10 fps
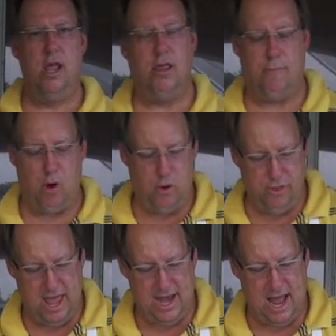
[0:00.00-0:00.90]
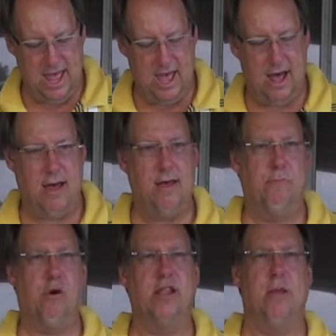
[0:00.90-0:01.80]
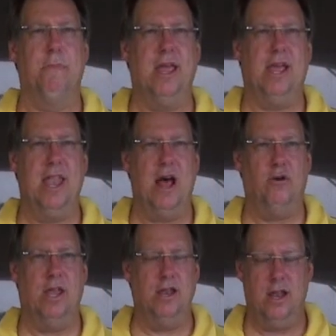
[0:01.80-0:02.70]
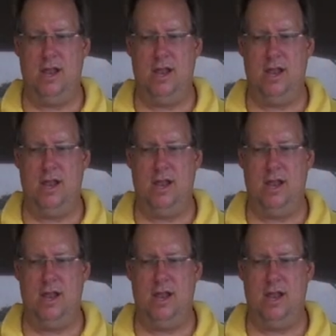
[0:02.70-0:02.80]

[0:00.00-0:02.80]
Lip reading: that I brought the bacon out in.